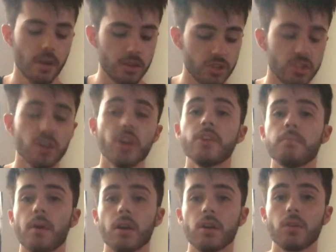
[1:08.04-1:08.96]
just another
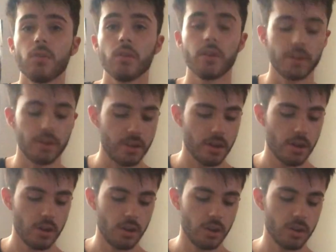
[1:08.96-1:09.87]
bar chord.
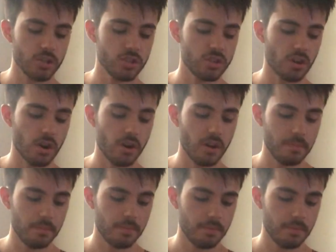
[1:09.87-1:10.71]
You're going to start up.